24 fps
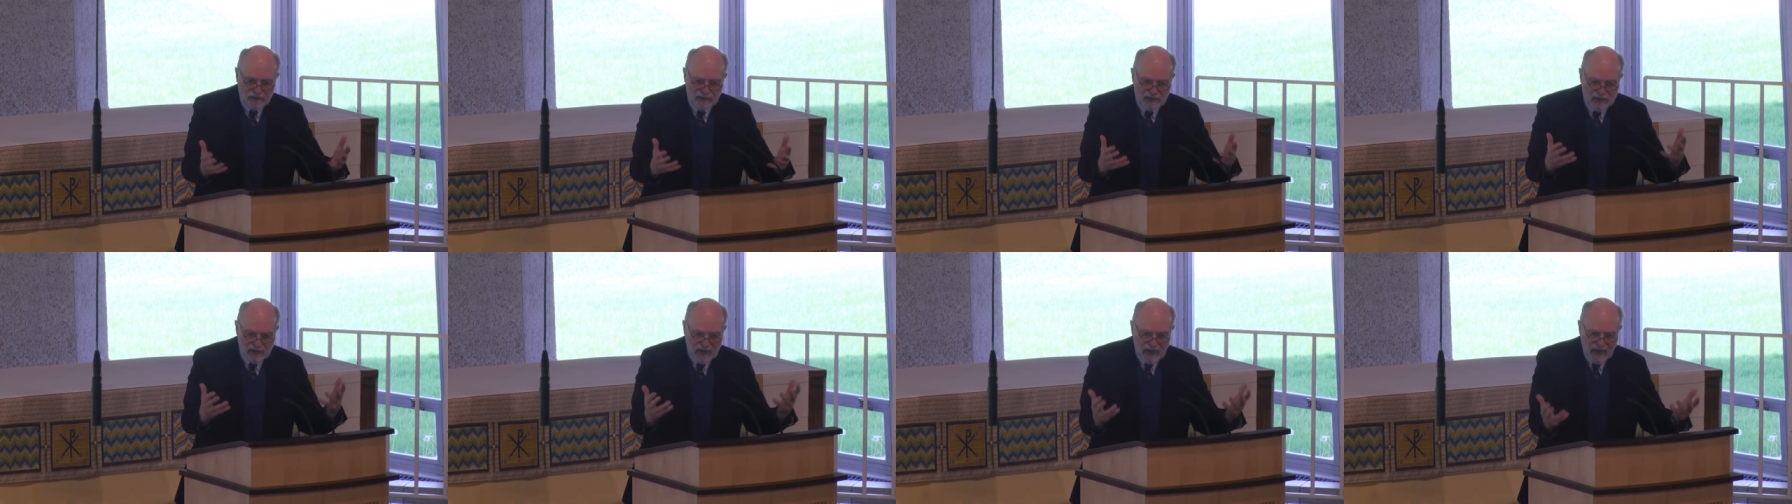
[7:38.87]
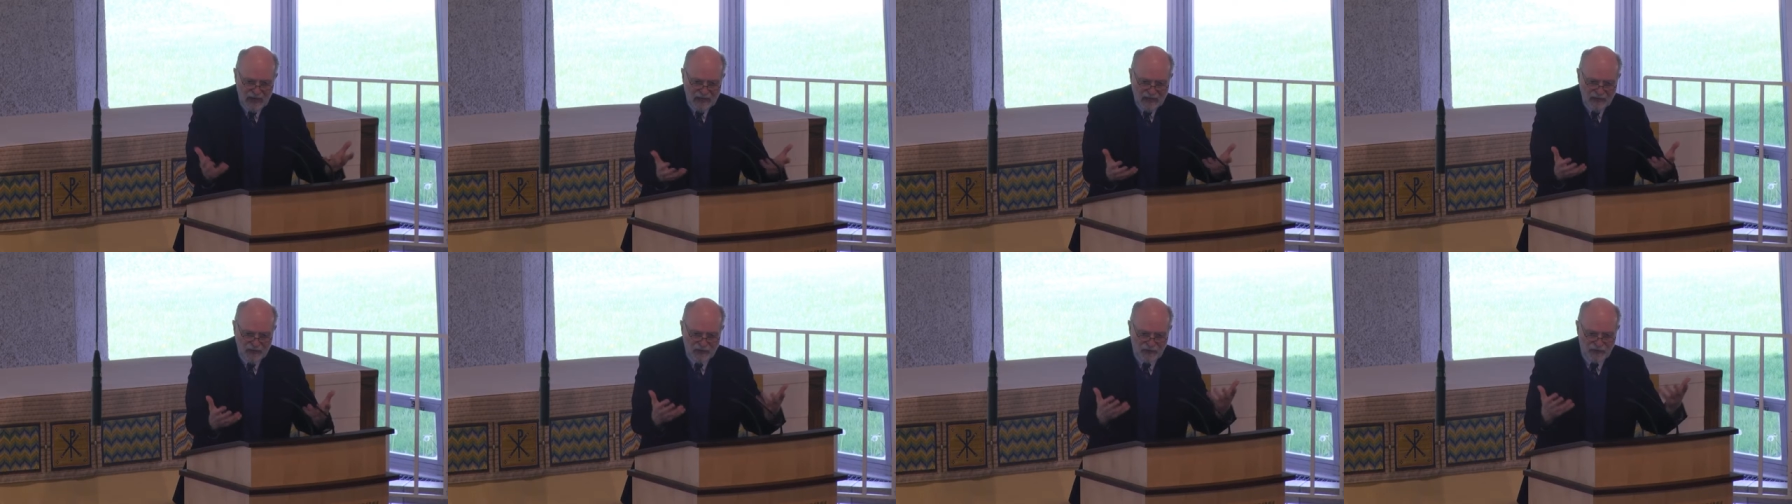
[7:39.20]
the
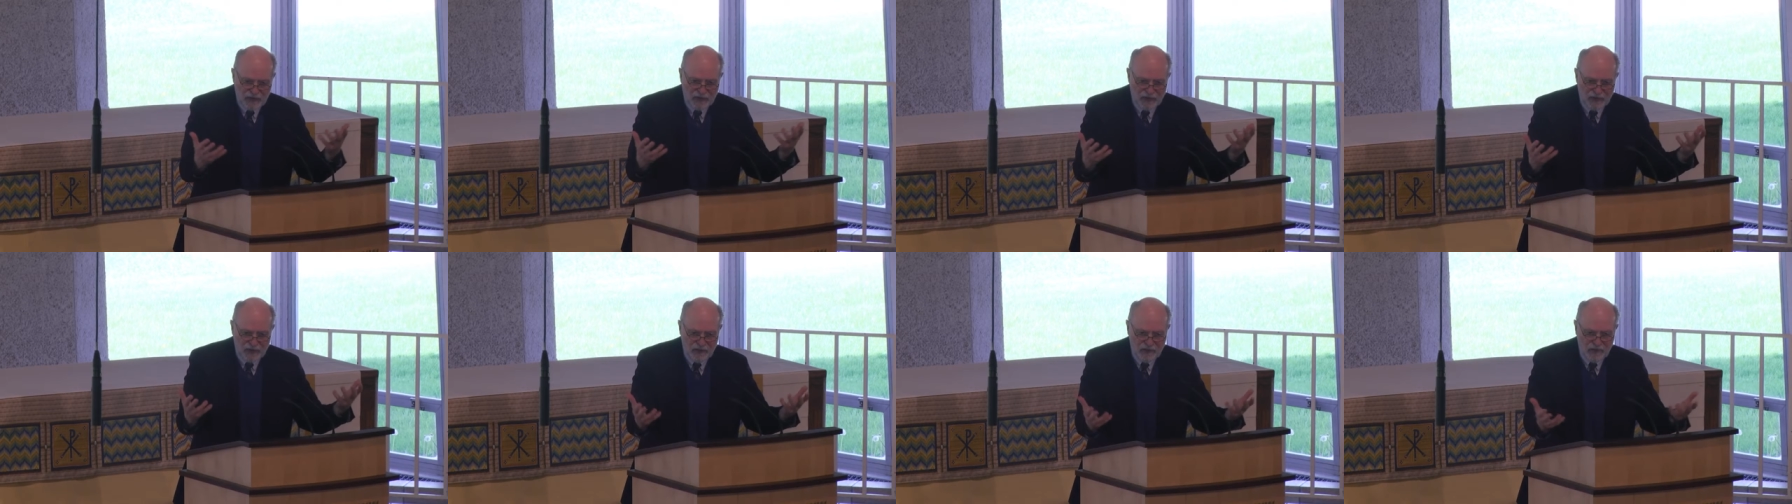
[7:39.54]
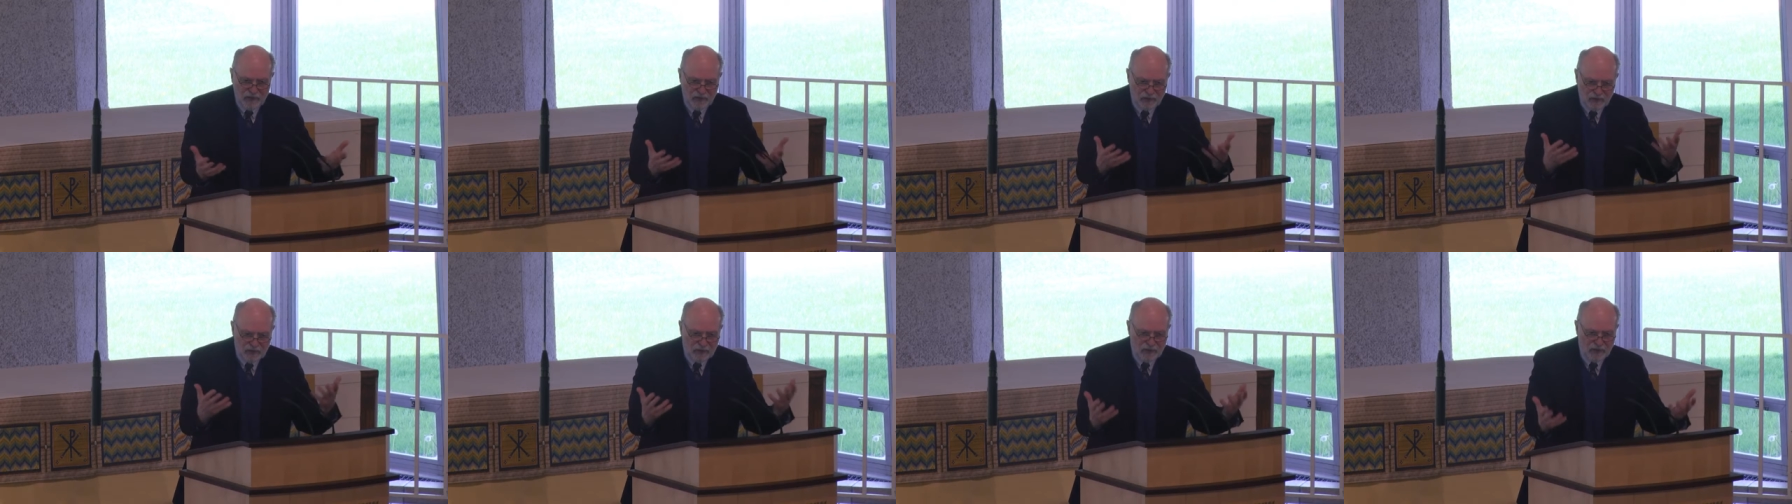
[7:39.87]
ice and
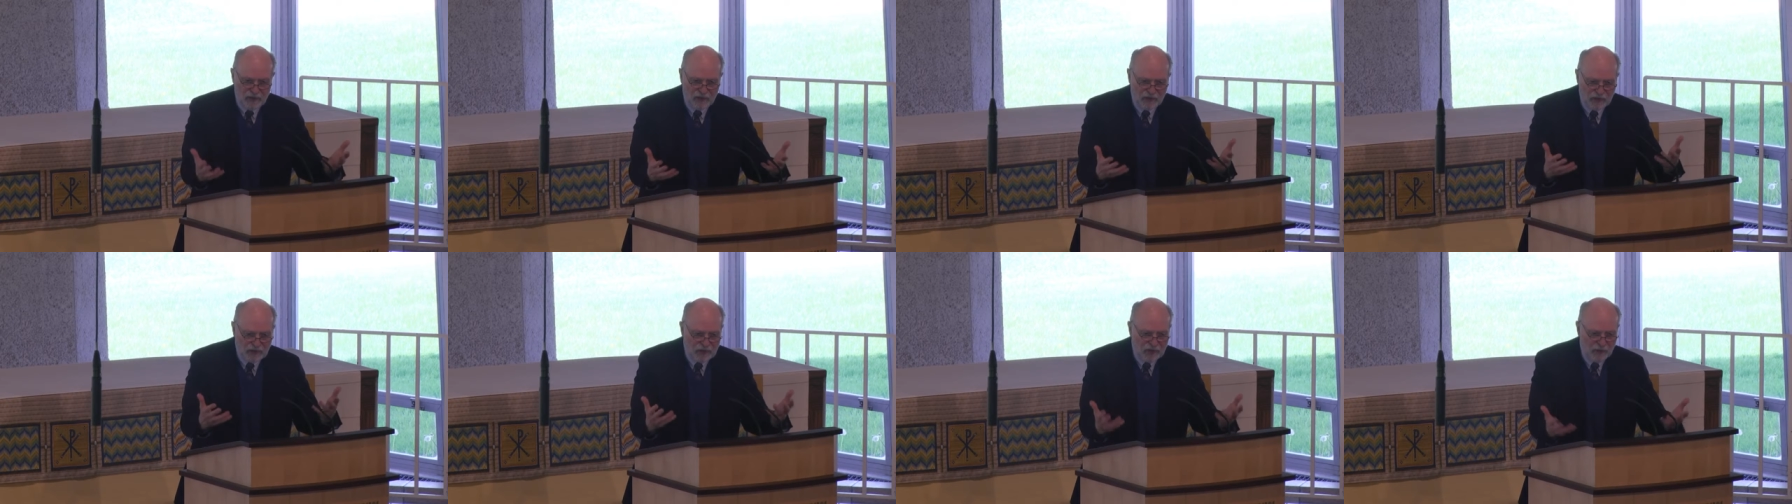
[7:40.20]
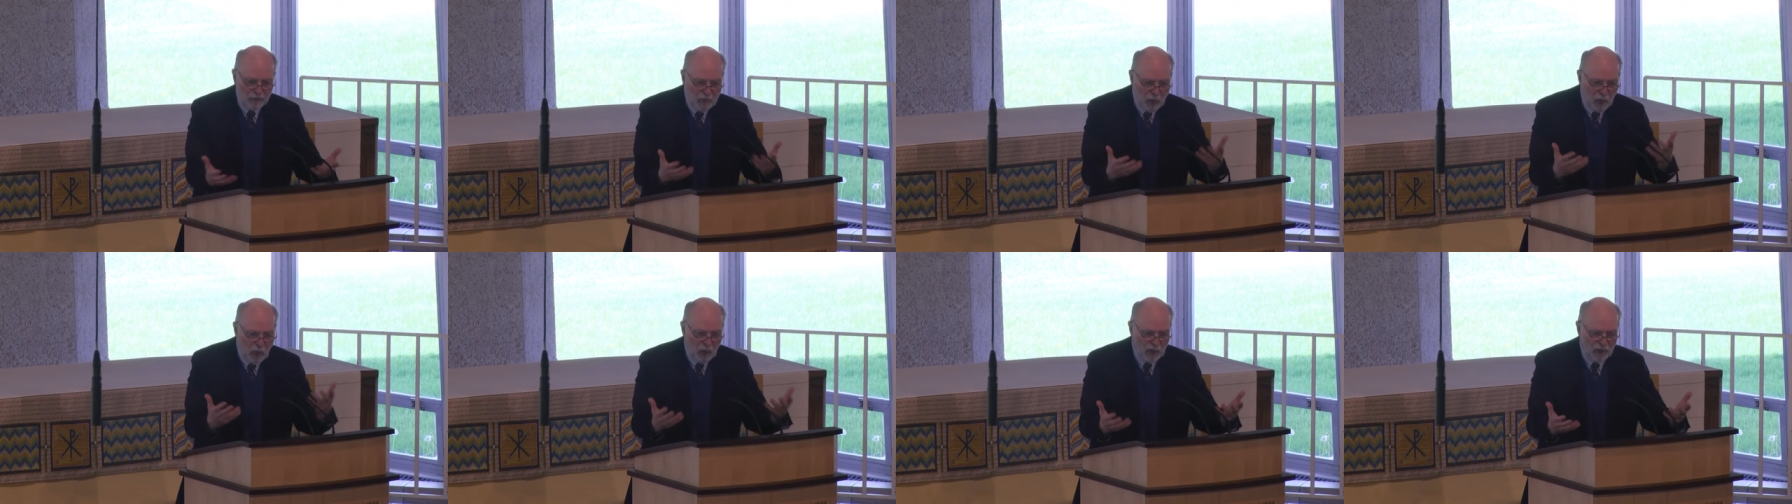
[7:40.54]
the
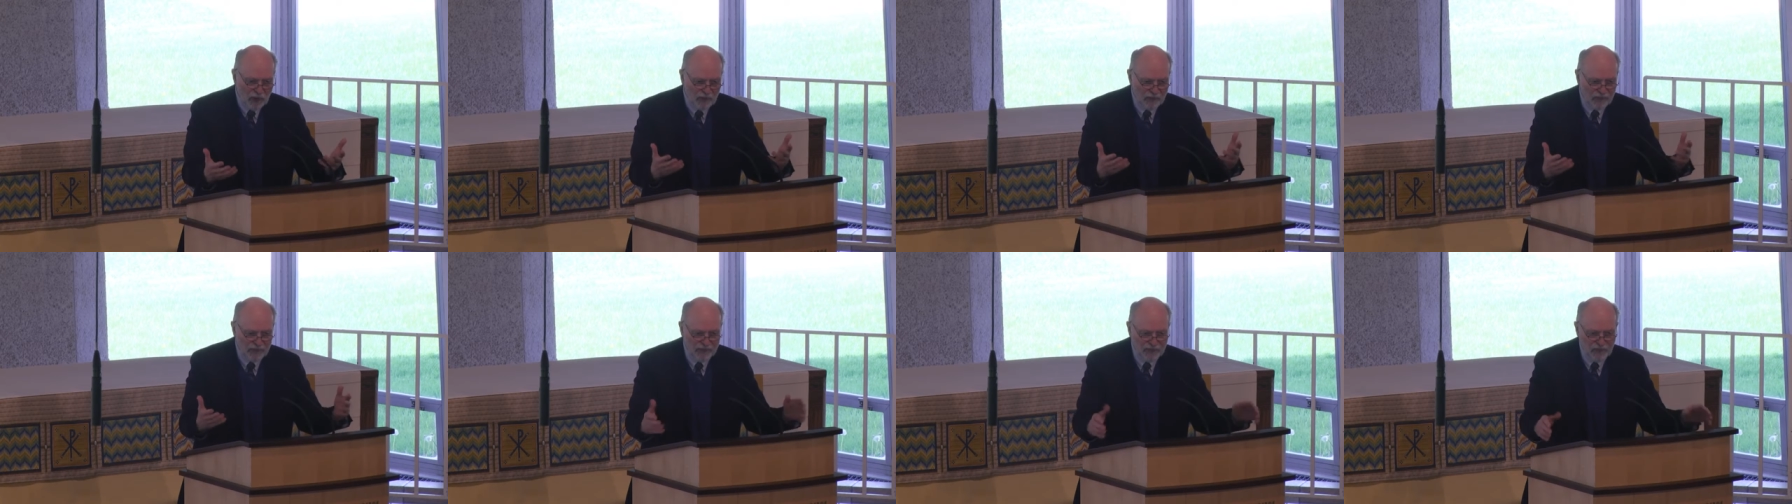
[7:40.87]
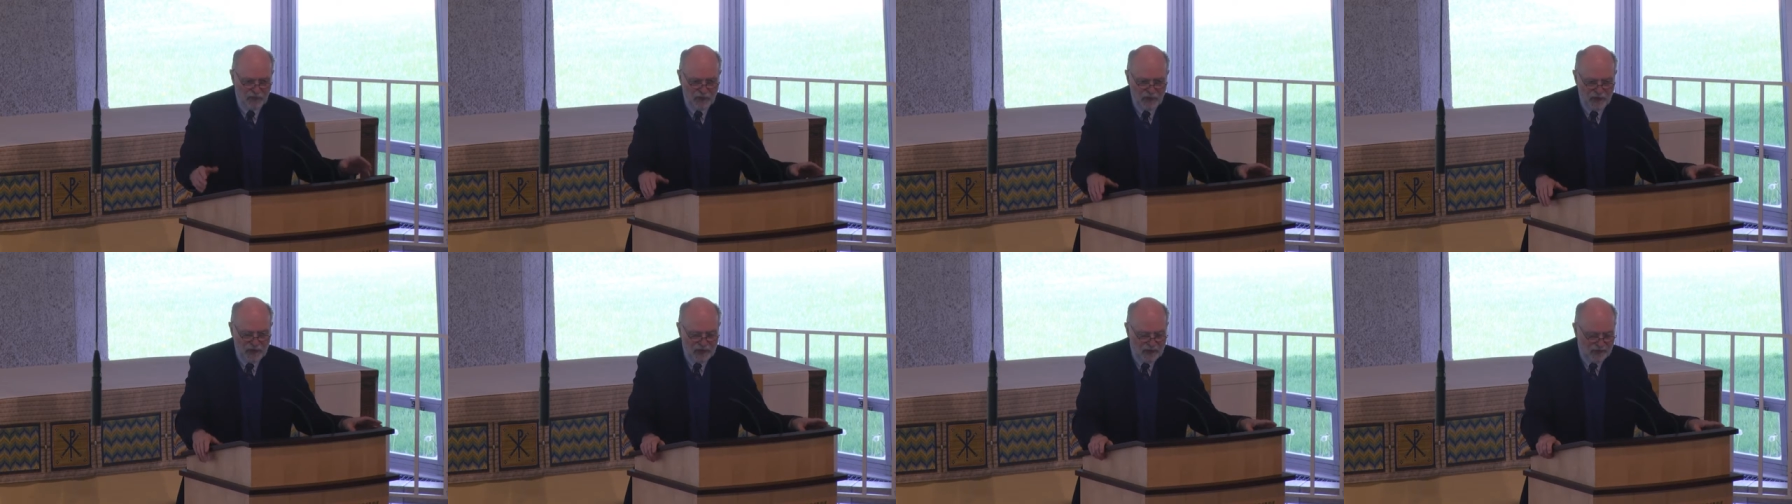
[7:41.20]
support
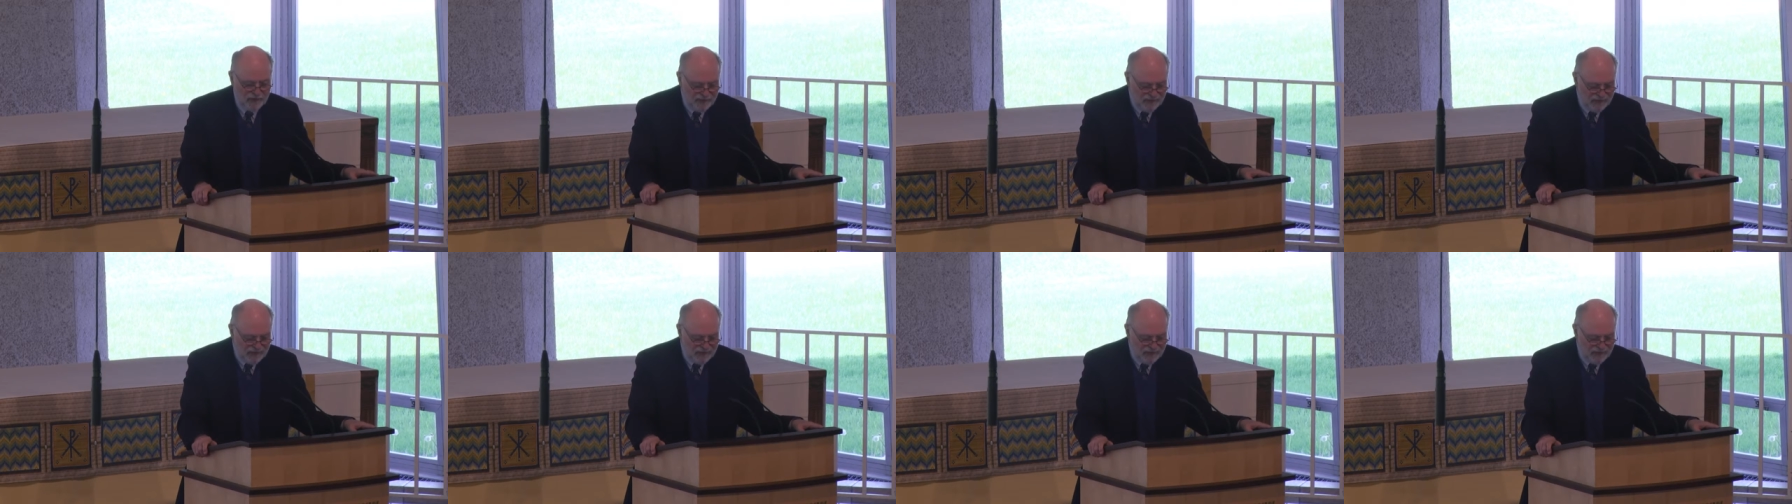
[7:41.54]
for their